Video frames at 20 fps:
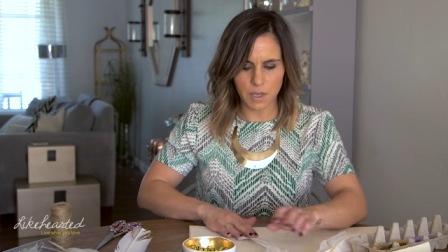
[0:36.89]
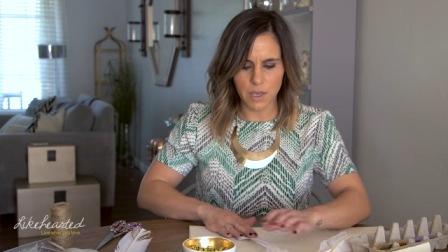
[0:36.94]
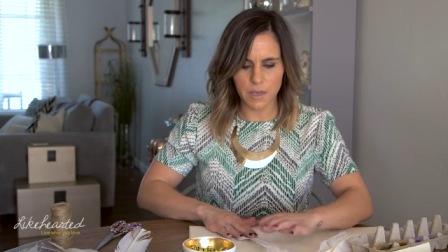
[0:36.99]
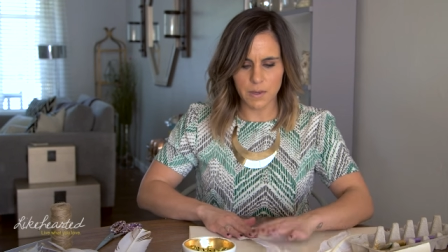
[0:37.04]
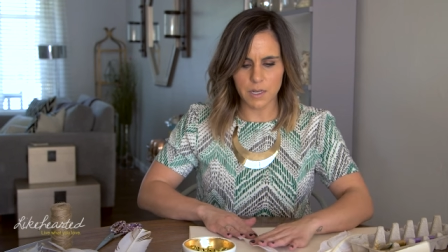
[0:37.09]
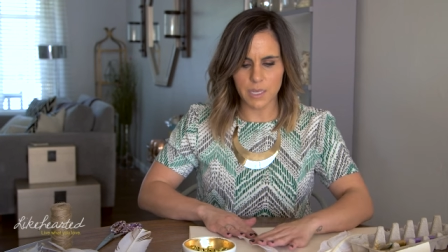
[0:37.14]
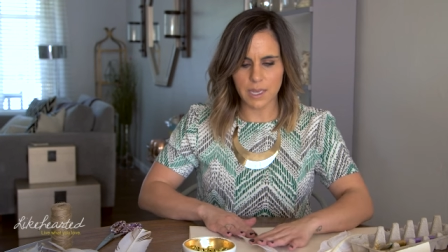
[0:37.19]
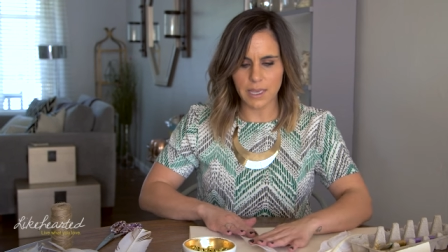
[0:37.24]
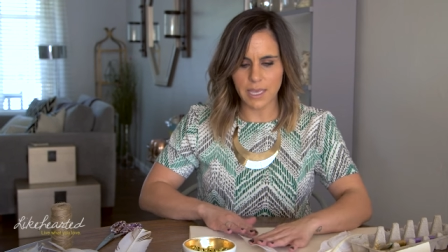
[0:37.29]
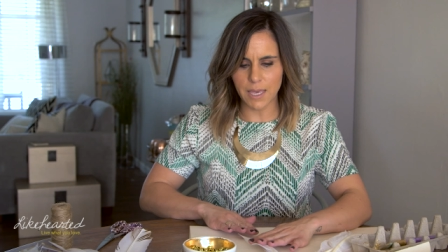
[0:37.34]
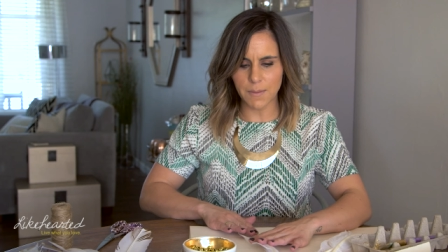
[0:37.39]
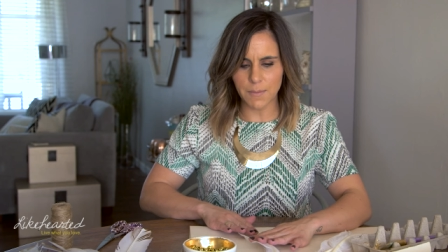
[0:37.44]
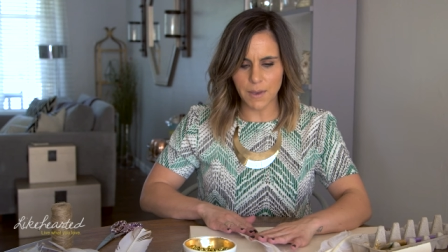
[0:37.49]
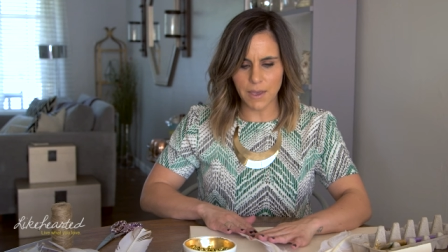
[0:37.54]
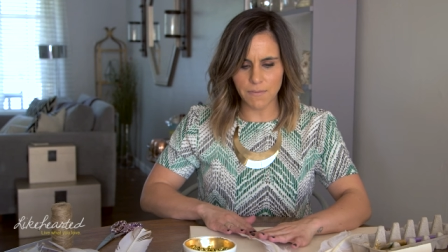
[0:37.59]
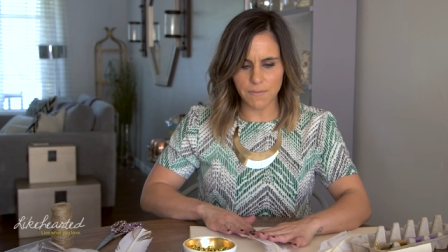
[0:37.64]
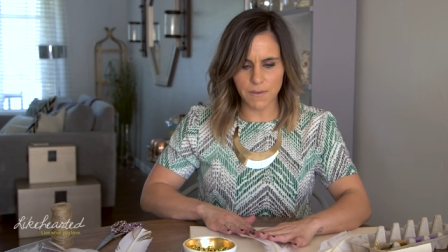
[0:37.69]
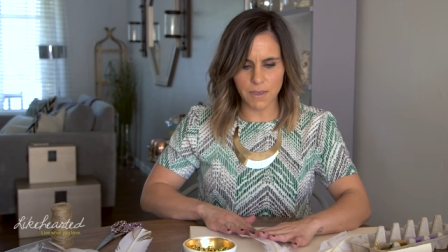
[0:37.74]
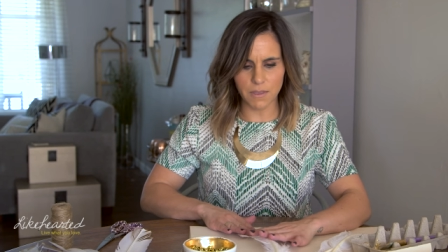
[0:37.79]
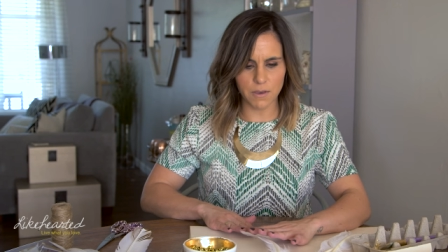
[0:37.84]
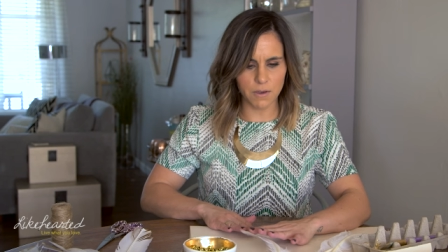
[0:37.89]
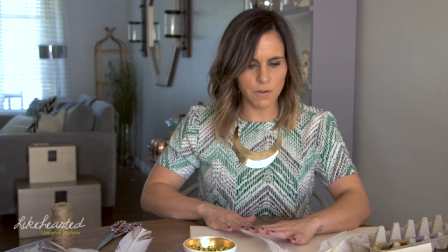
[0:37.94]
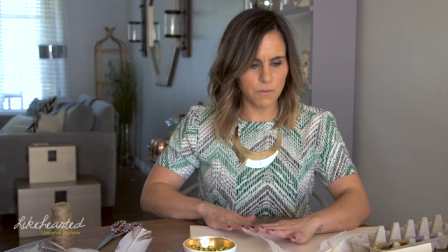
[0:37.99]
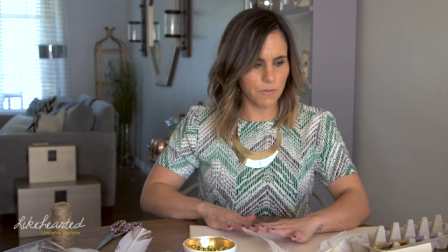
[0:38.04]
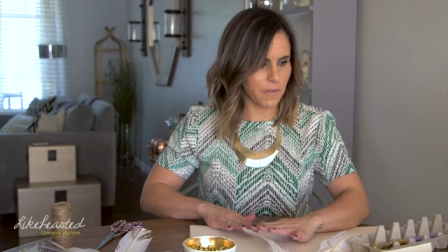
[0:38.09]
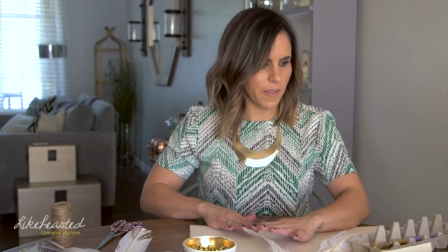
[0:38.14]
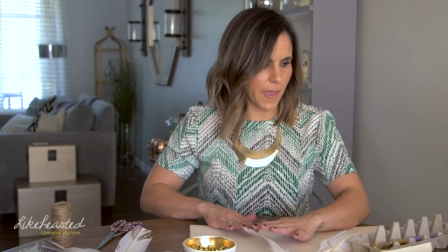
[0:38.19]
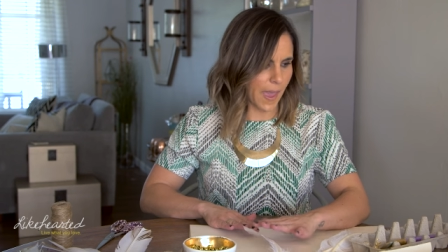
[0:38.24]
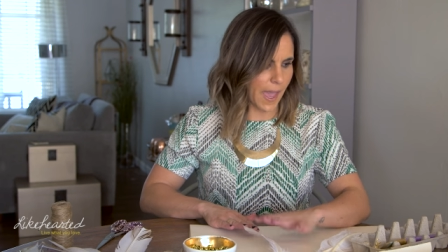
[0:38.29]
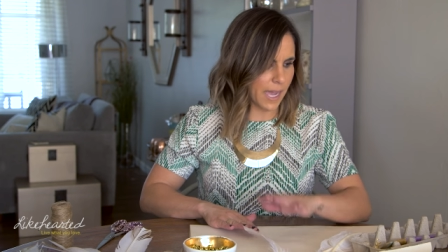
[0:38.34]
I'm gonna lay my feather
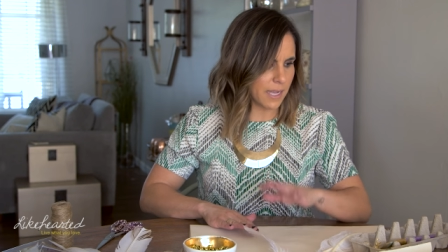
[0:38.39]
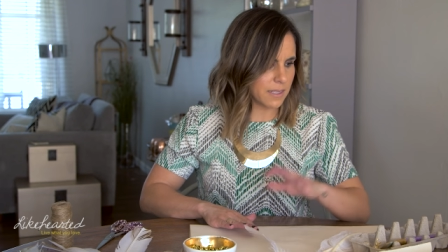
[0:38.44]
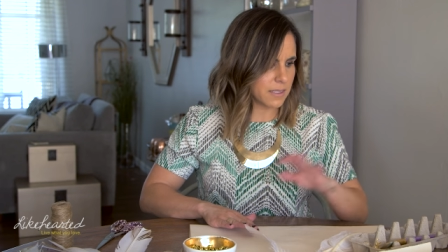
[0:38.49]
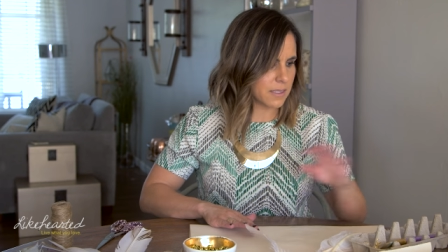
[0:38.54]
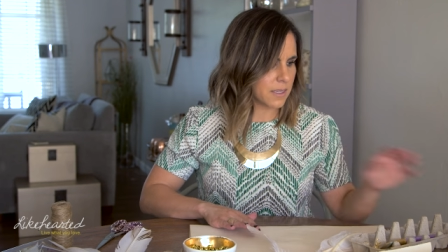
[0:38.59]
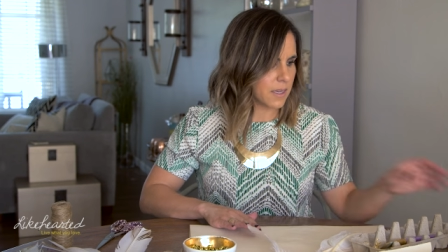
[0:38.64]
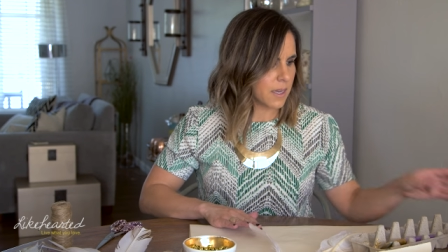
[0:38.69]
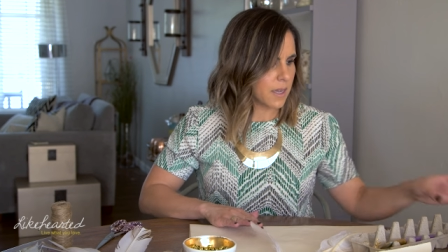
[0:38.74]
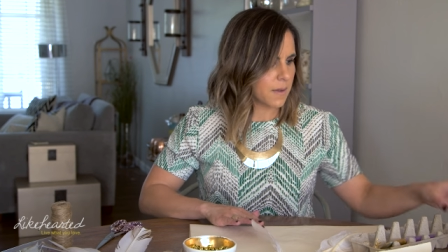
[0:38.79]
flat.